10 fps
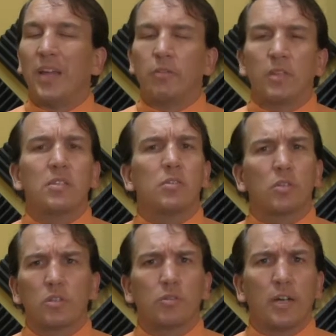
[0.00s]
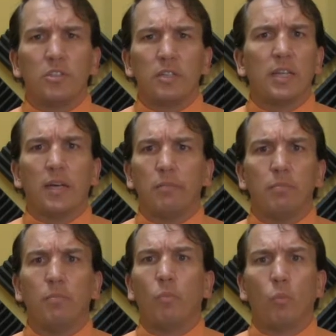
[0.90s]
Now, this is a strategy that
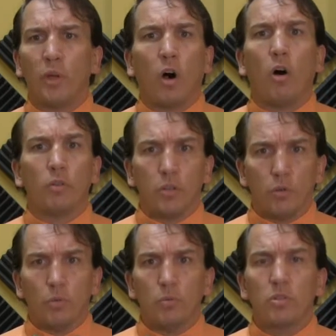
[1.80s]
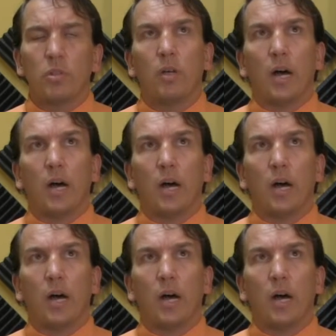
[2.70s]
we all use,